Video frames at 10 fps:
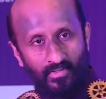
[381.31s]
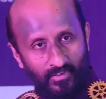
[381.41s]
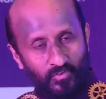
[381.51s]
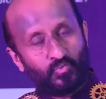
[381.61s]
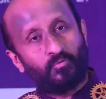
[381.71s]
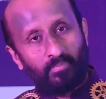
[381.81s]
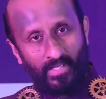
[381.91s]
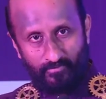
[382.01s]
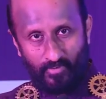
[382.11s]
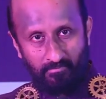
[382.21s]
on Zoom
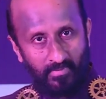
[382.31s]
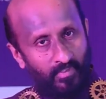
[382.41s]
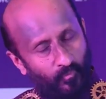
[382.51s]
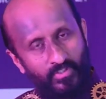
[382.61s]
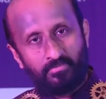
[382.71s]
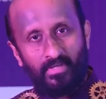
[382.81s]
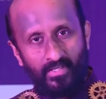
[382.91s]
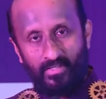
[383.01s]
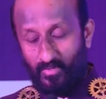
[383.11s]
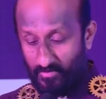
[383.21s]
platform, which
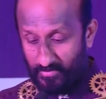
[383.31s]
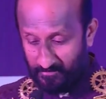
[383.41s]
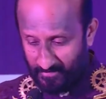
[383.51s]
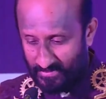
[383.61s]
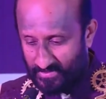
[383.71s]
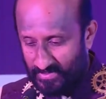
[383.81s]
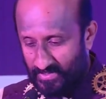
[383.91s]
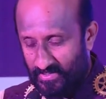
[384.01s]
made a lot of difference.